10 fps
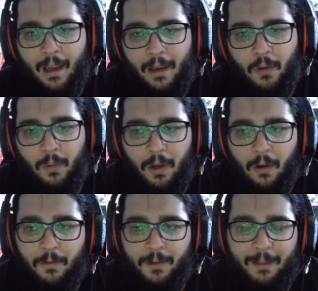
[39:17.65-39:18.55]
You would
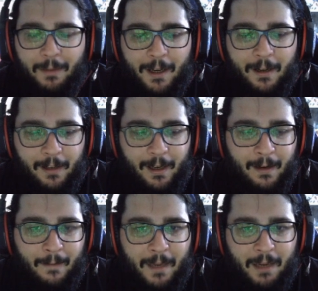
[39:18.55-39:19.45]
go for some
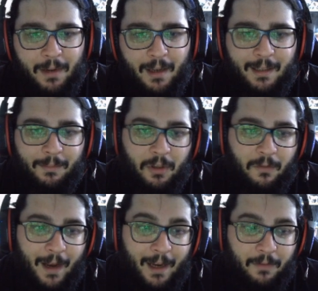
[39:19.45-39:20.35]
healing, maybe, some
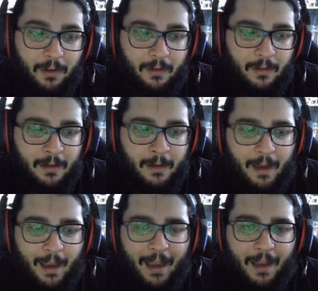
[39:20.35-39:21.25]
survival,
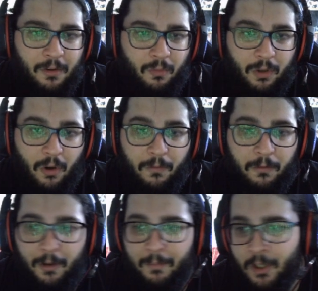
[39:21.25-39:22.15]
and you would go
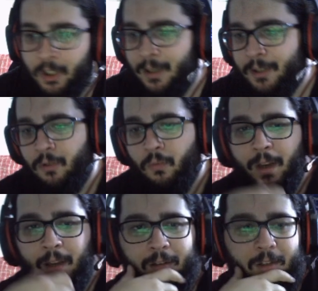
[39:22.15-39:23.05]
for the mission as your
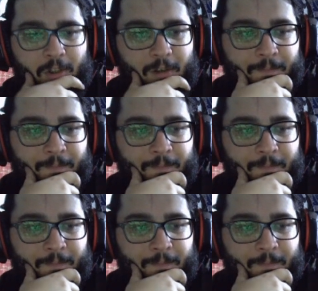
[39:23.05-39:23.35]
win condition.